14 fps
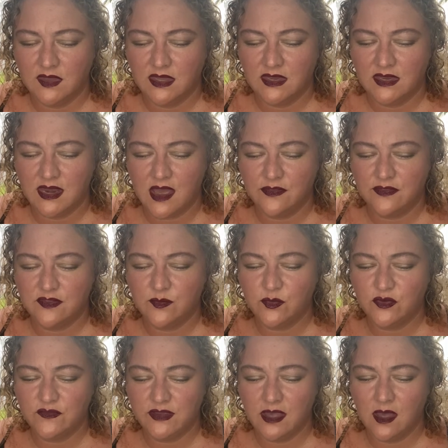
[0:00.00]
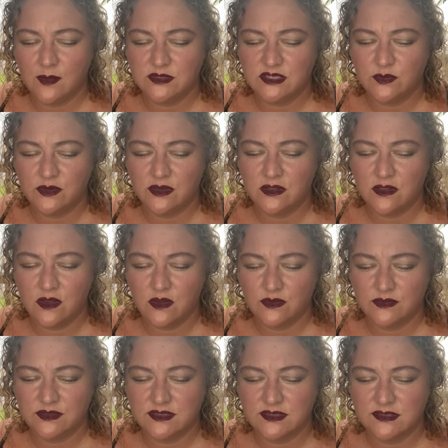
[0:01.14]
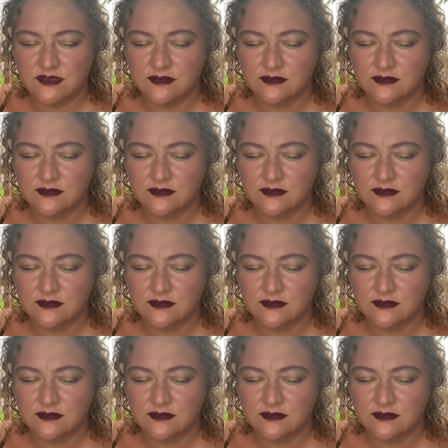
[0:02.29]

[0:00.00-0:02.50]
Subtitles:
Now that the movie comes to a close,